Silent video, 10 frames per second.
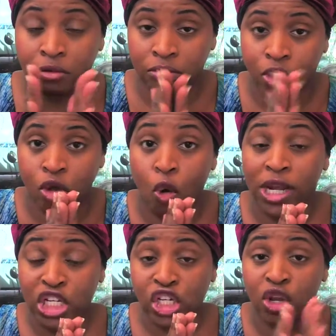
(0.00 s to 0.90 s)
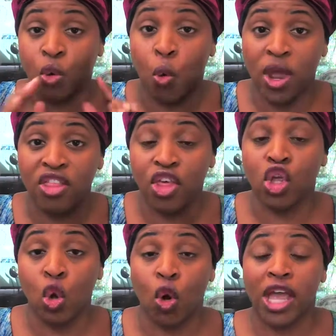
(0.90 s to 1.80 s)
coalition with
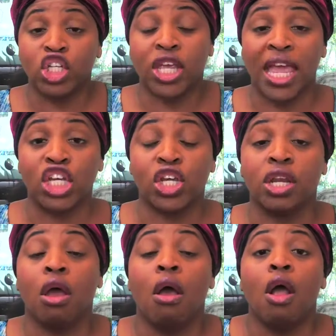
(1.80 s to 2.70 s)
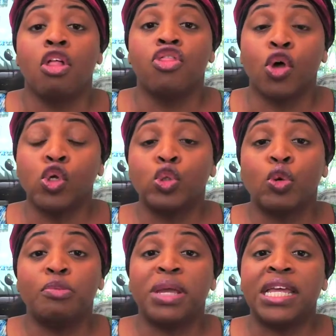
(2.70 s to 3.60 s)
your education. Those
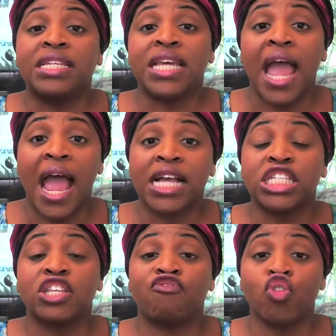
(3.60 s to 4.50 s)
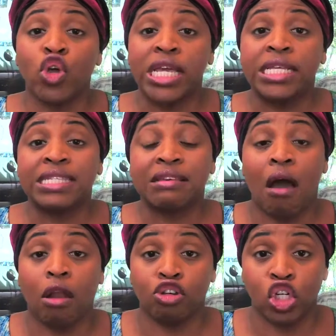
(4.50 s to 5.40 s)
would be tax-free
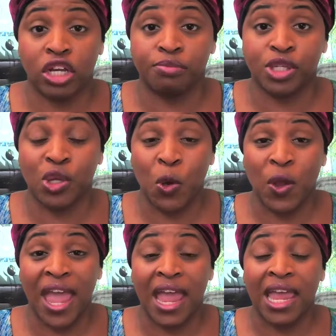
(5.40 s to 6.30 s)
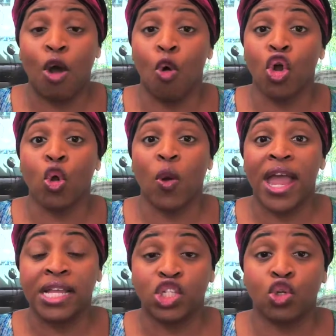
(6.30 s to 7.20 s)
scholarships, okay, or
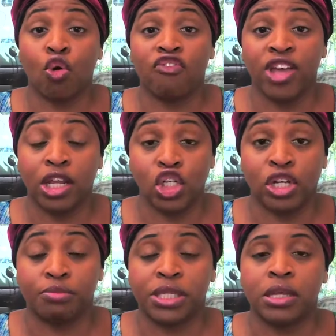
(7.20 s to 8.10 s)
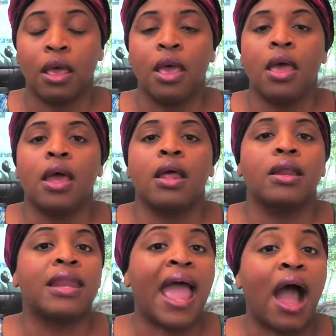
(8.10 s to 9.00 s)
grants or fellowships.
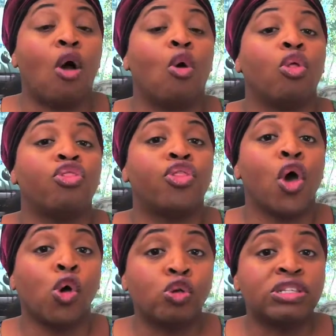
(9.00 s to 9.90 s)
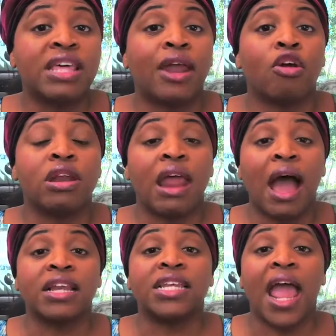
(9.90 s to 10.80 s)
Now, those that are
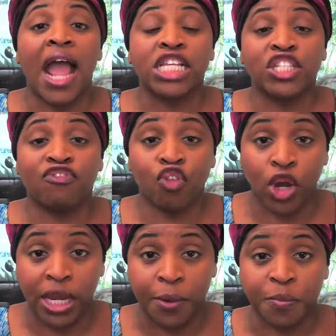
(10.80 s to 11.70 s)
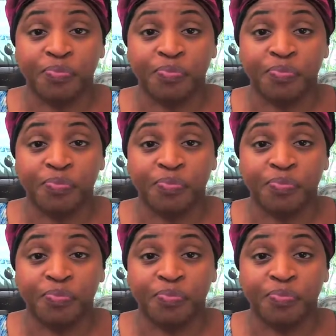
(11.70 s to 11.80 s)
not tax-free,